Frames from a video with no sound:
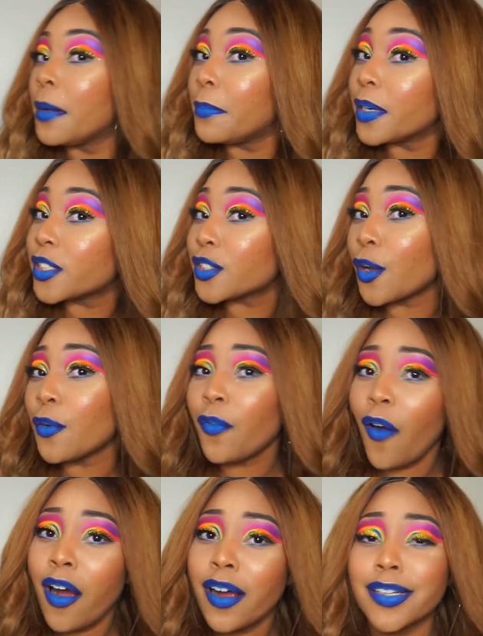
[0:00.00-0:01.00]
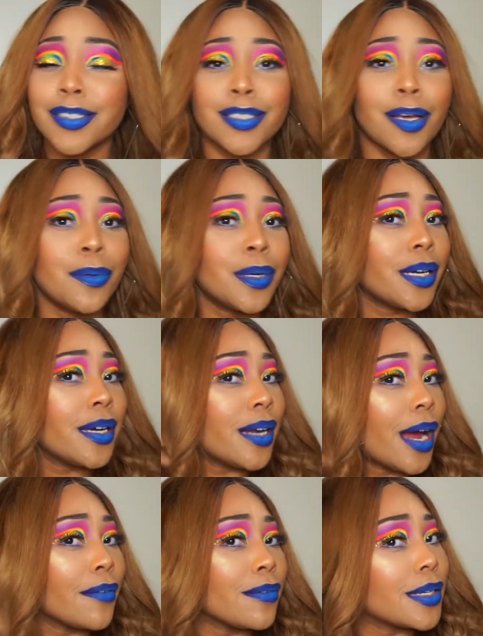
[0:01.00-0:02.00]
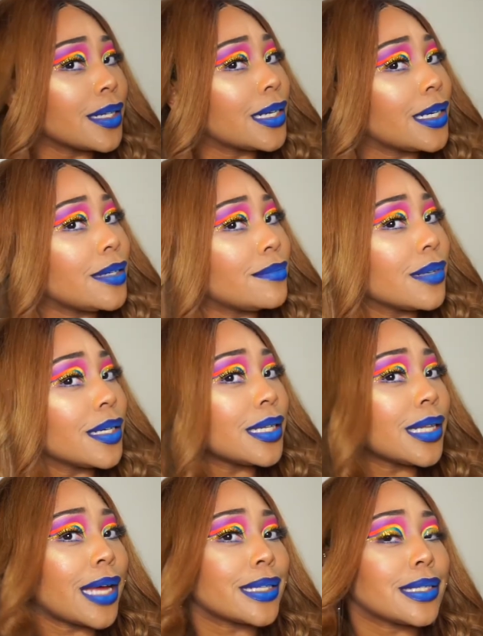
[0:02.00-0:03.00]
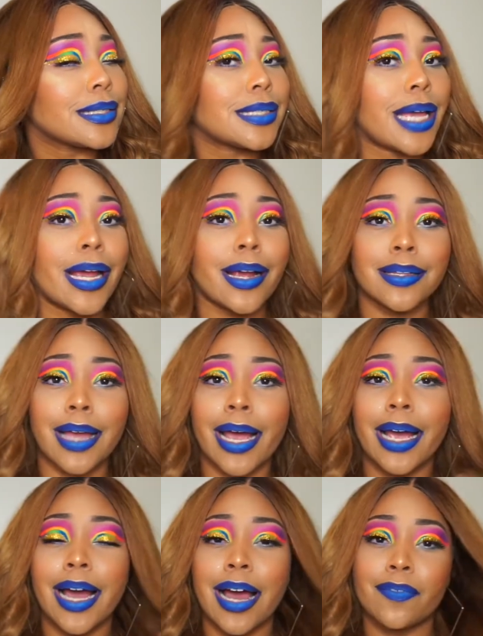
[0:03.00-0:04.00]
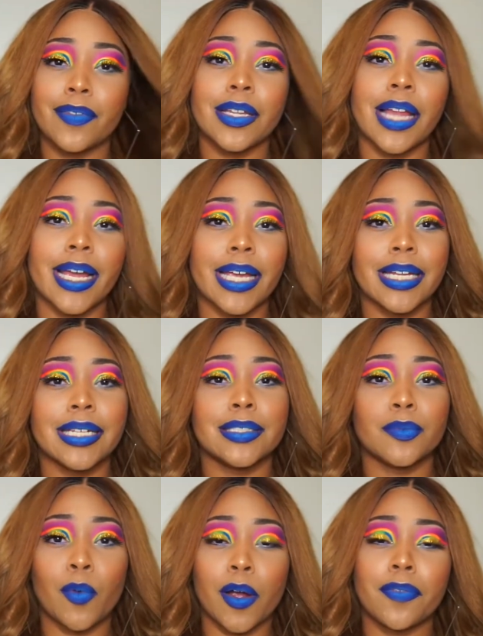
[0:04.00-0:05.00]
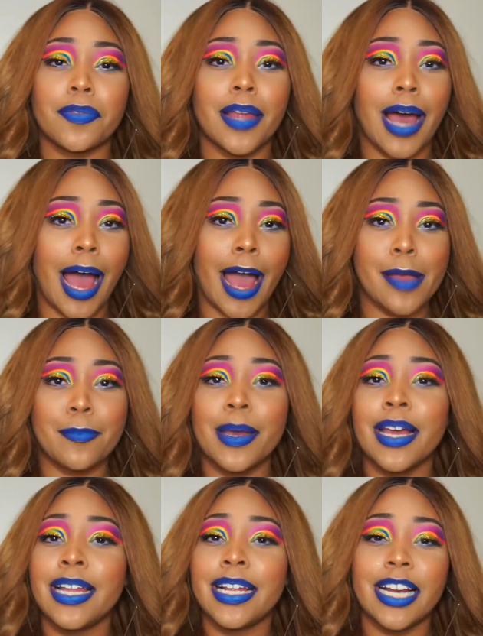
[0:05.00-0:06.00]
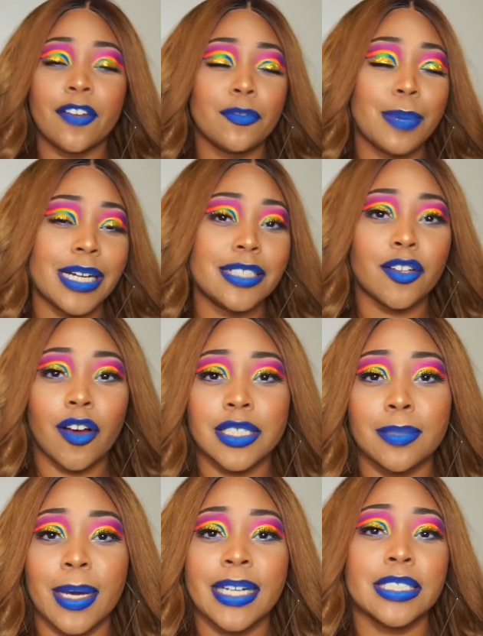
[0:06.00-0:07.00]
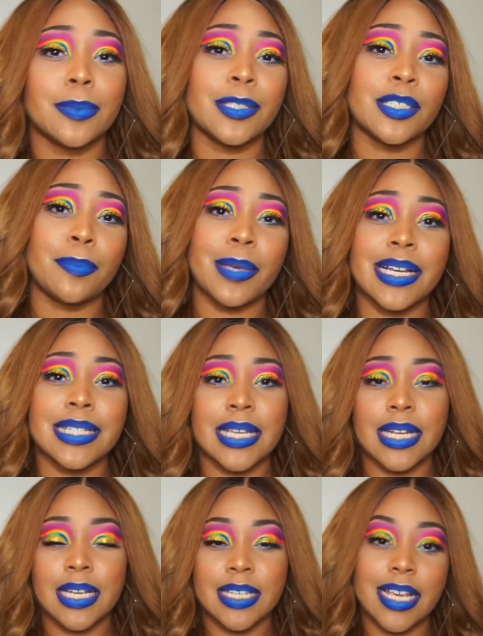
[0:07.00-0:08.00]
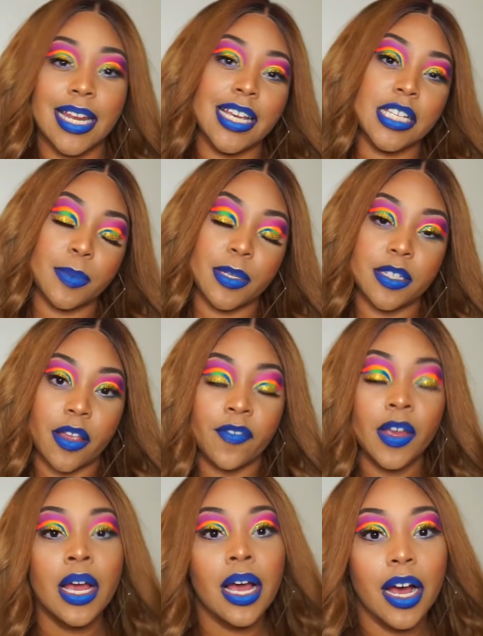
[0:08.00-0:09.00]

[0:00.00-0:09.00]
But so far, so good. I really, really like this hair. Like, I feel like it is worth the hype that everybody talks about, especially because it is inexpensive.